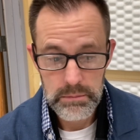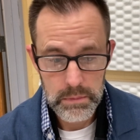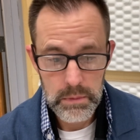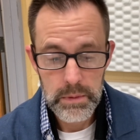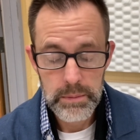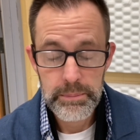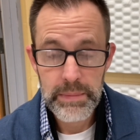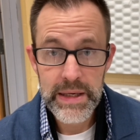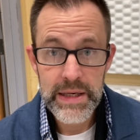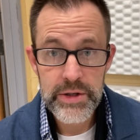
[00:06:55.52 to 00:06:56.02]

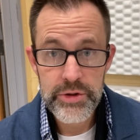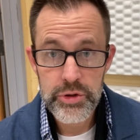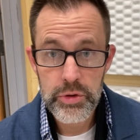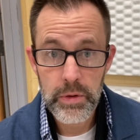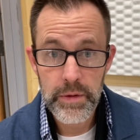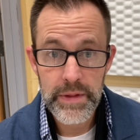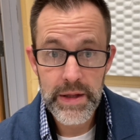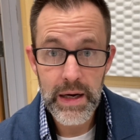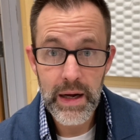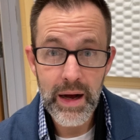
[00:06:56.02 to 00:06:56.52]
making
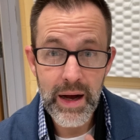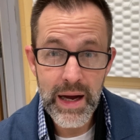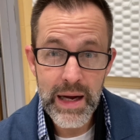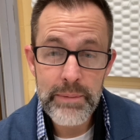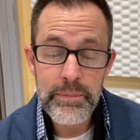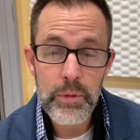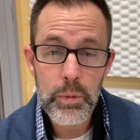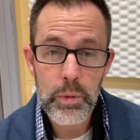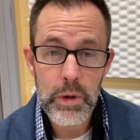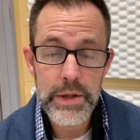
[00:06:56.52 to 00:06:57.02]
sure that
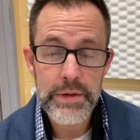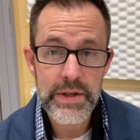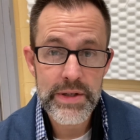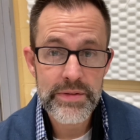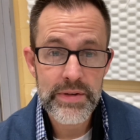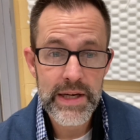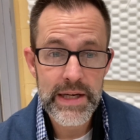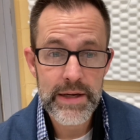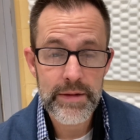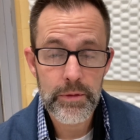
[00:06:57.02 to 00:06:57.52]
I'm the one
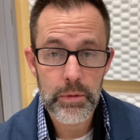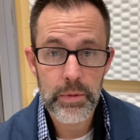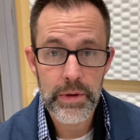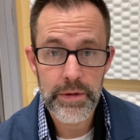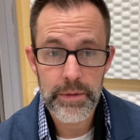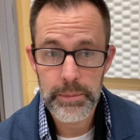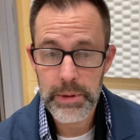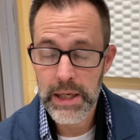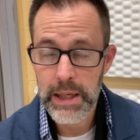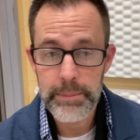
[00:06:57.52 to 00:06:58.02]
dictating the
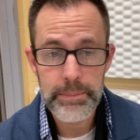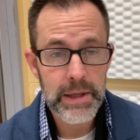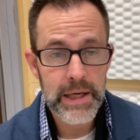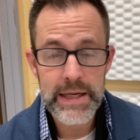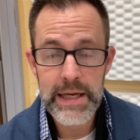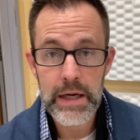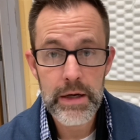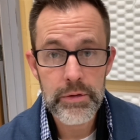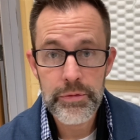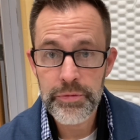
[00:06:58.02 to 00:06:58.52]
rhythm and I'm
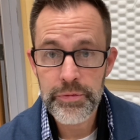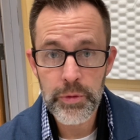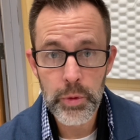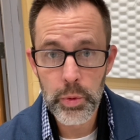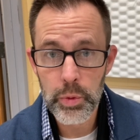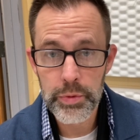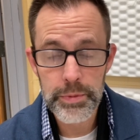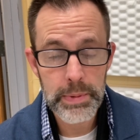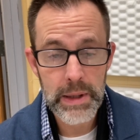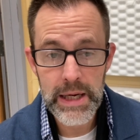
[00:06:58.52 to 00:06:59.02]
not getting
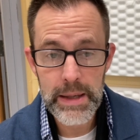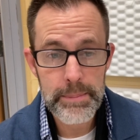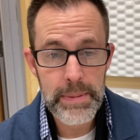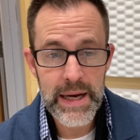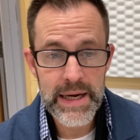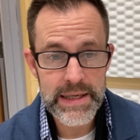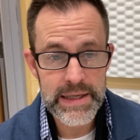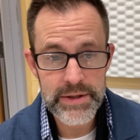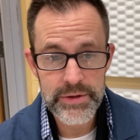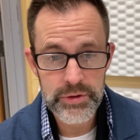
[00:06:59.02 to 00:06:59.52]
fooled by a
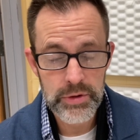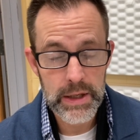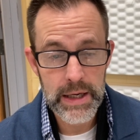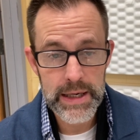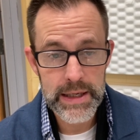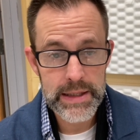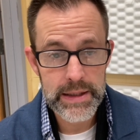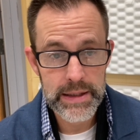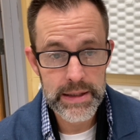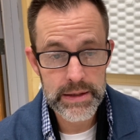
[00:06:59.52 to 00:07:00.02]
backing
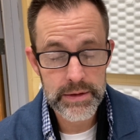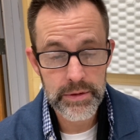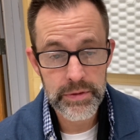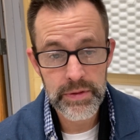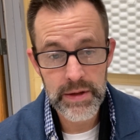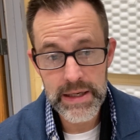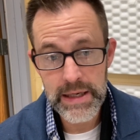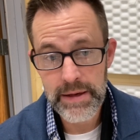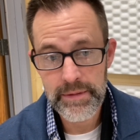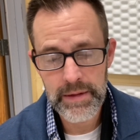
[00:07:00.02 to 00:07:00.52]
track into
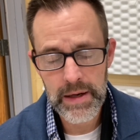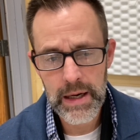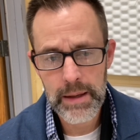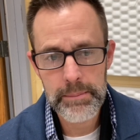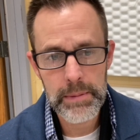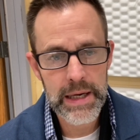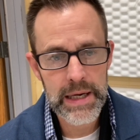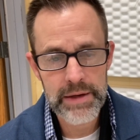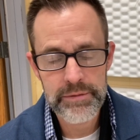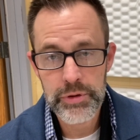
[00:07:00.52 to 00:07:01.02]
thinking that I
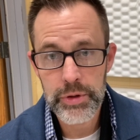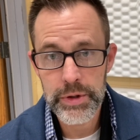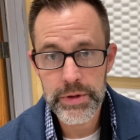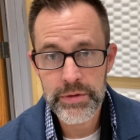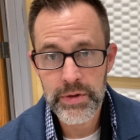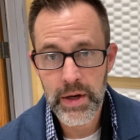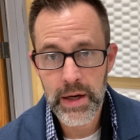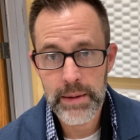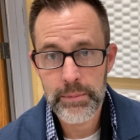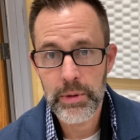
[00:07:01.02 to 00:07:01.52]
might have good
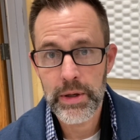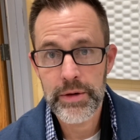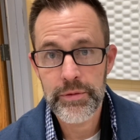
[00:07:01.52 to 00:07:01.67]
time when in